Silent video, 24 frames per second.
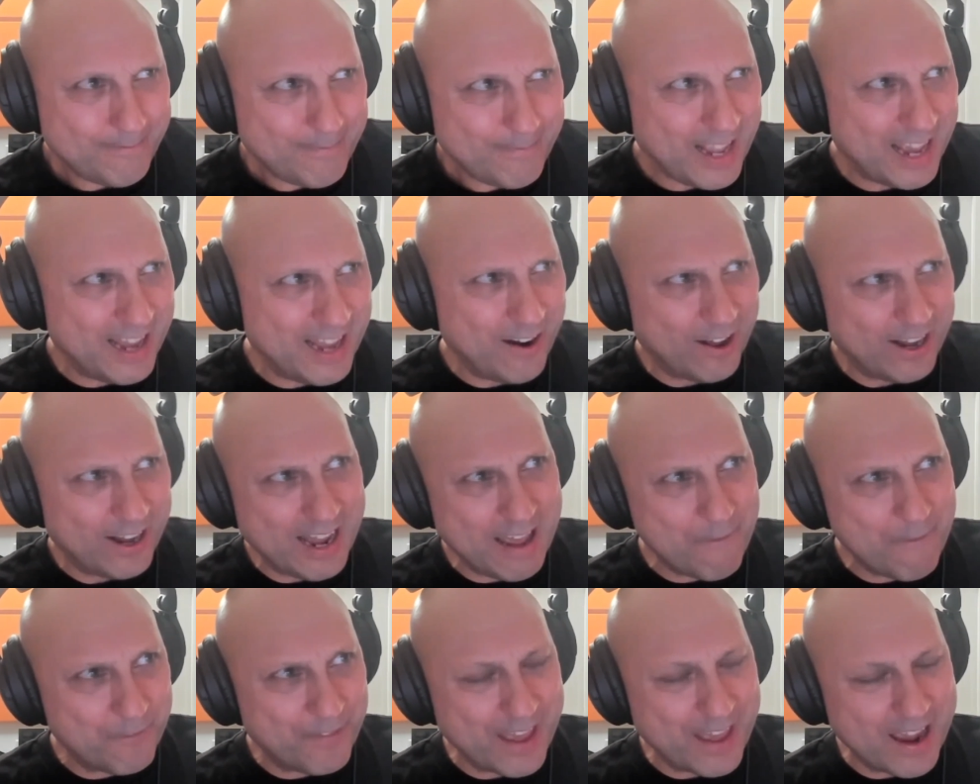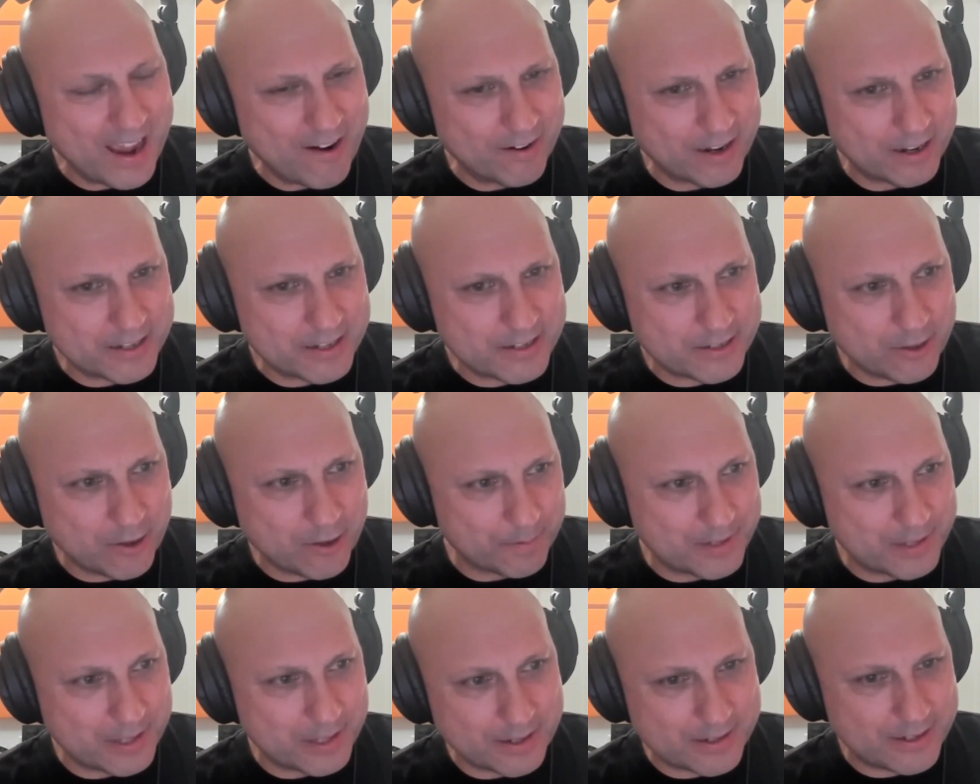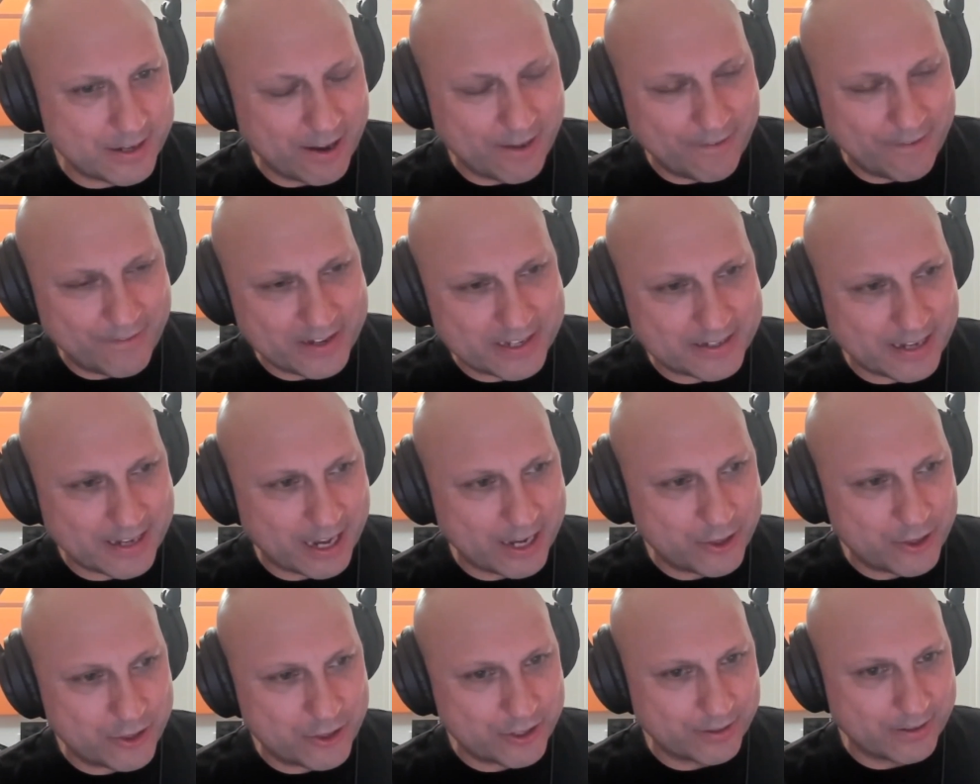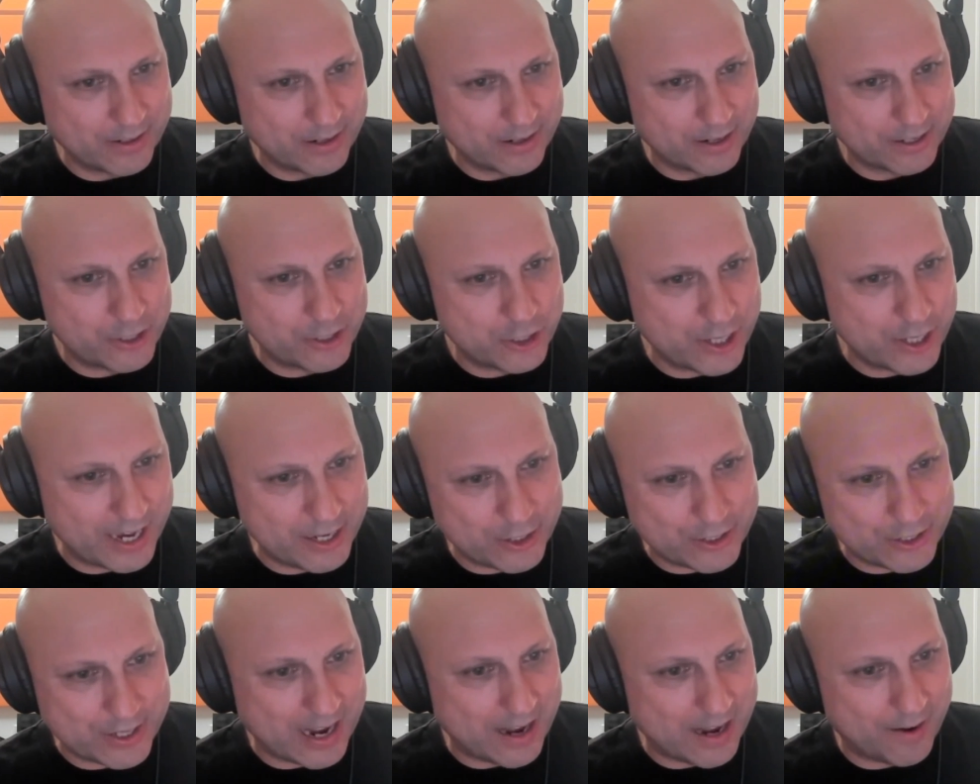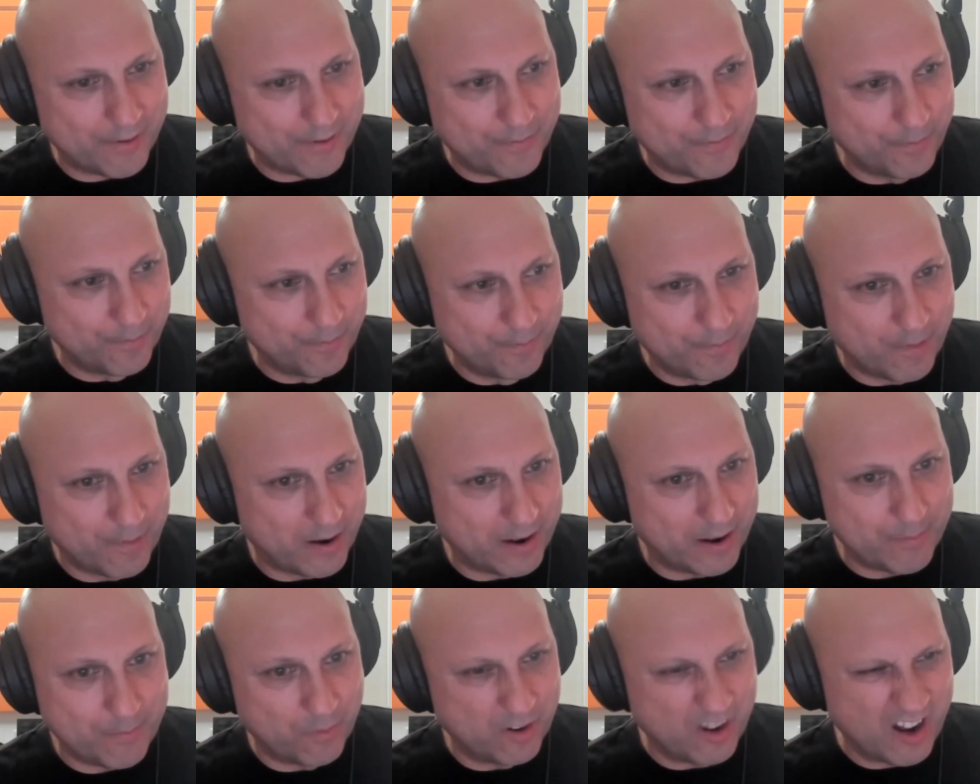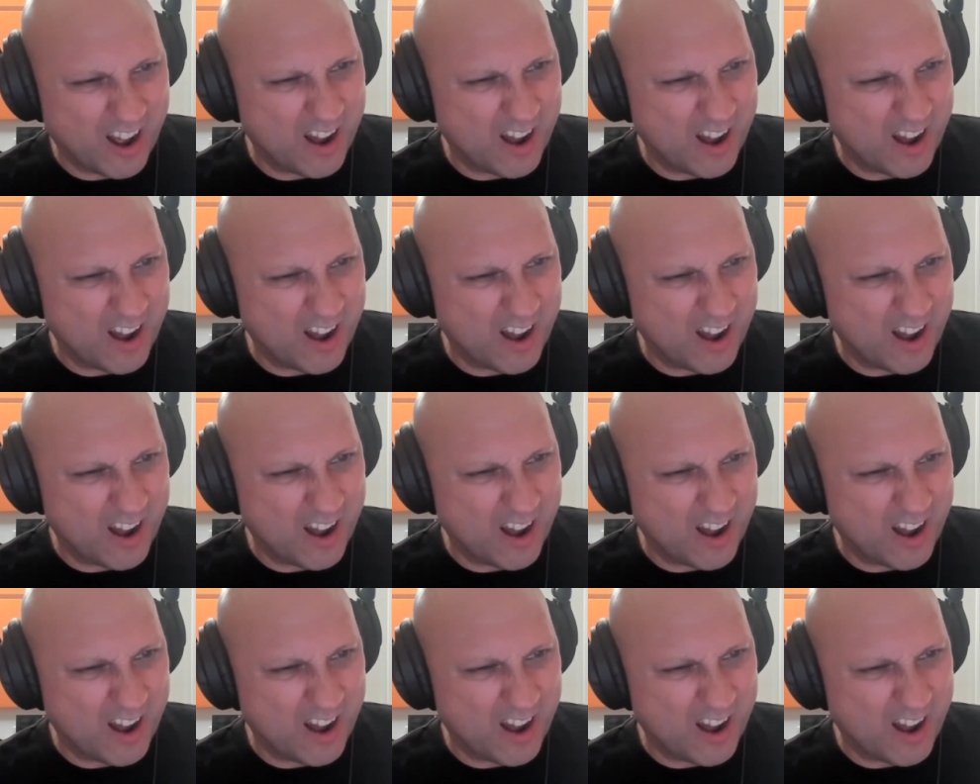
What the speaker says: I left there, and I stopped at the service station, and I changed out of my